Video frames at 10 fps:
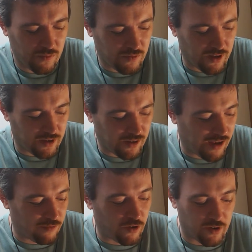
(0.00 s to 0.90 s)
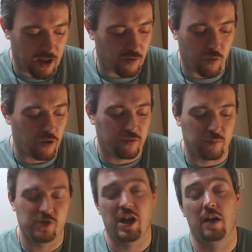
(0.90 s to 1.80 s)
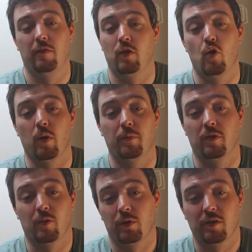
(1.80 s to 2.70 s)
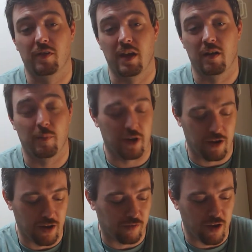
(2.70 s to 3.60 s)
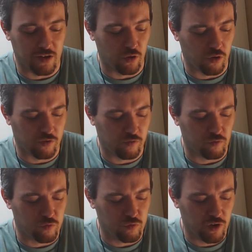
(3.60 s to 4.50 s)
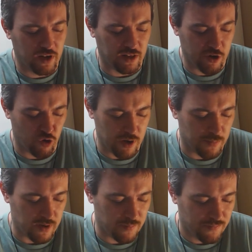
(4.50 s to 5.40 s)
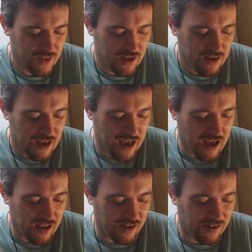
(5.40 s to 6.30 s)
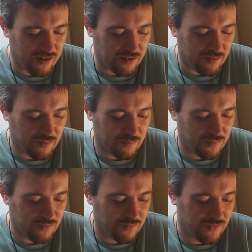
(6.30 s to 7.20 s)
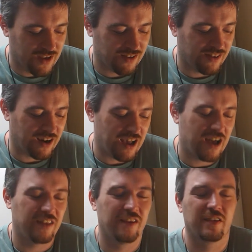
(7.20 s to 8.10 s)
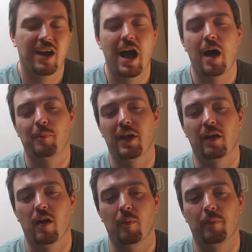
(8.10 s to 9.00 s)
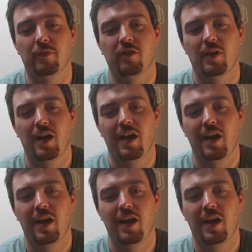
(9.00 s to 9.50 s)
I wrote, again, awesome shot of corpse, like, with the snake coming out. It looks really creepy. And there's a cop that comes,